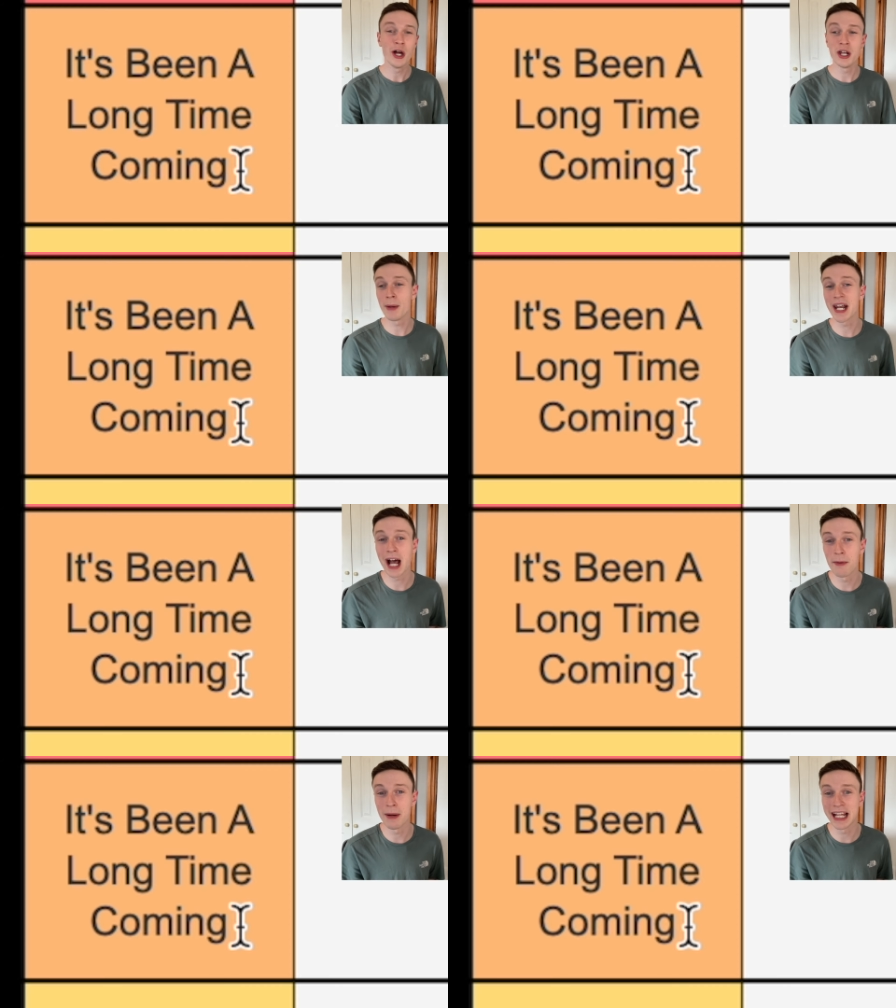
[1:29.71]
No matter
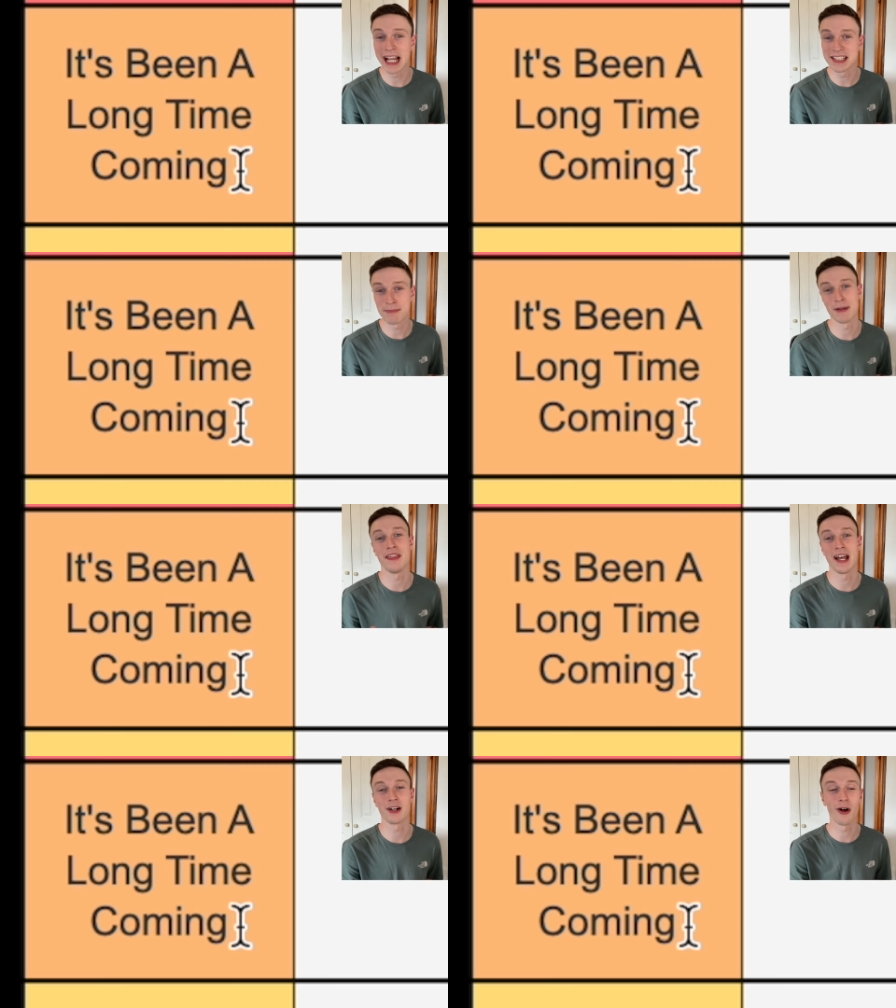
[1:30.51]
how many ends up in
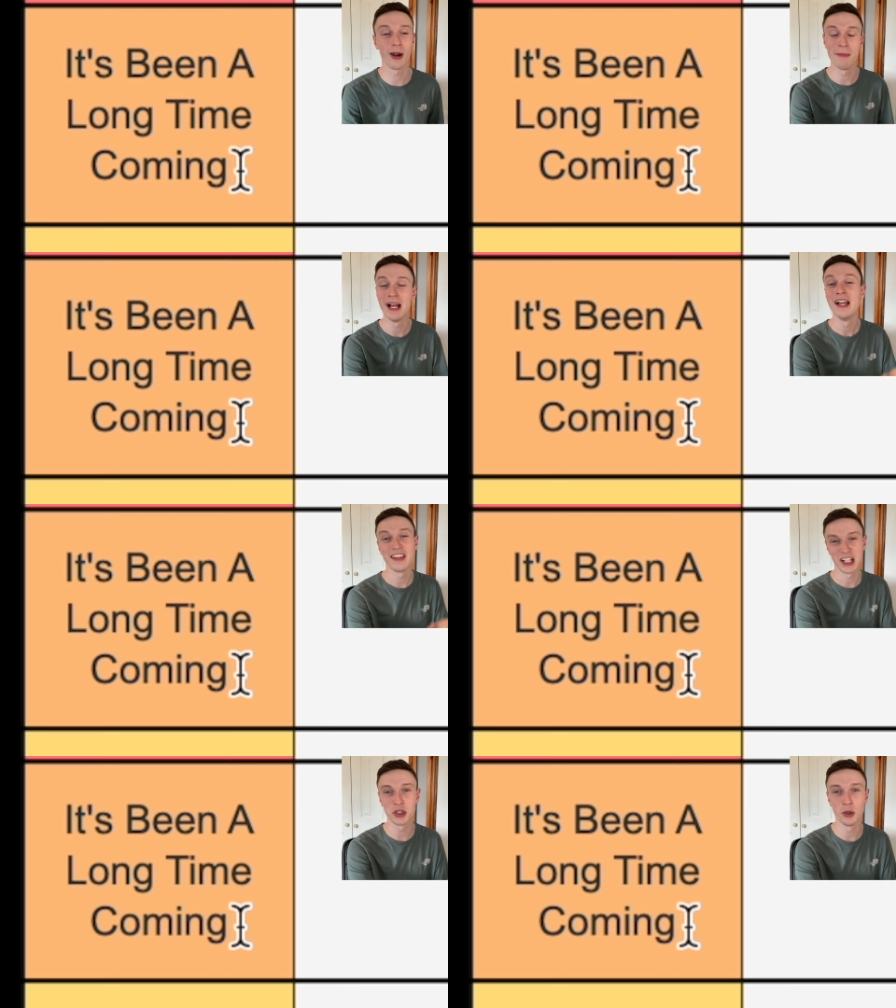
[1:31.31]
that column,
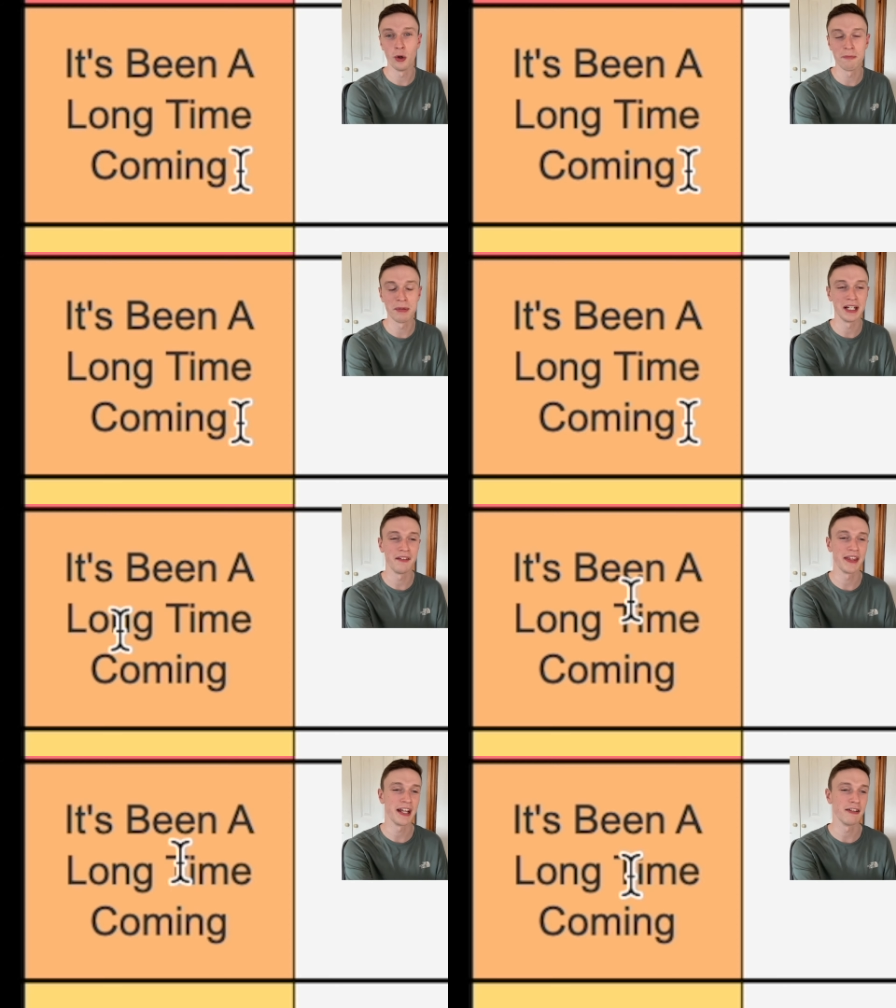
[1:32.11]
they should all have been in
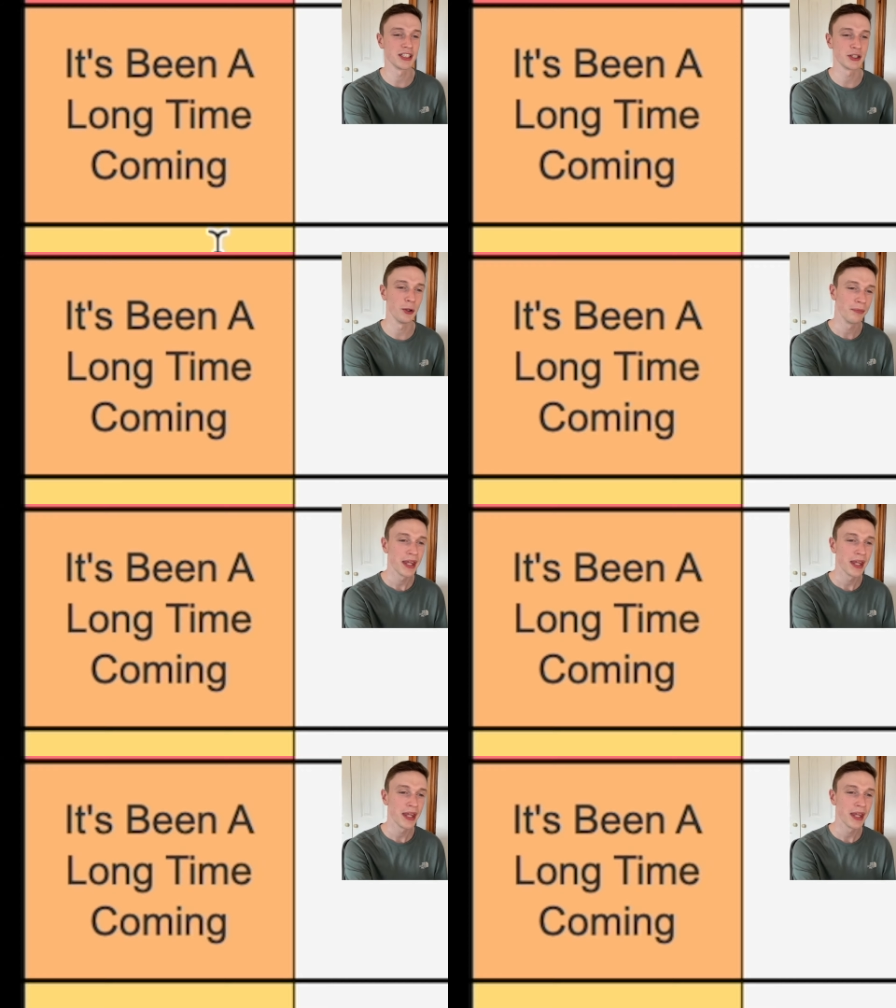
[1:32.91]
the Eras Tour.